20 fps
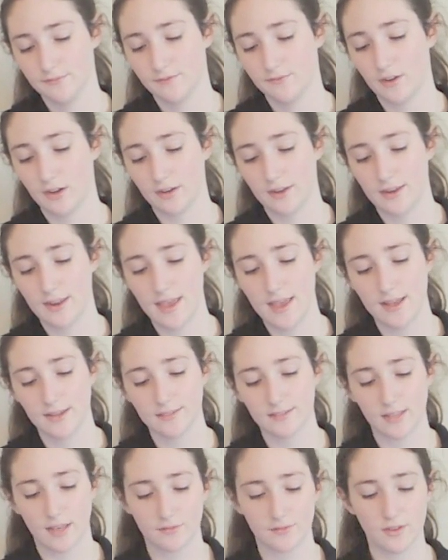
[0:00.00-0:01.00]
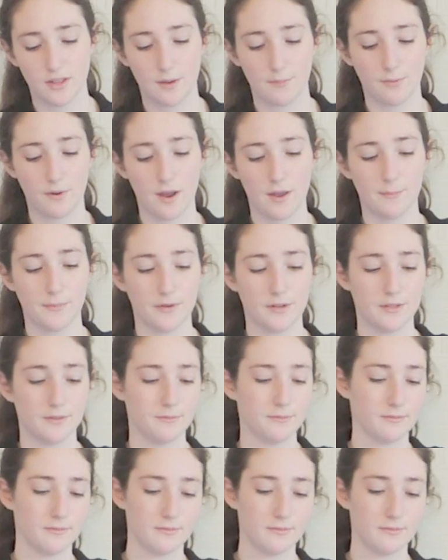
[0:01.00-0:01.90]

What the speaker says: fucking hands after that primer,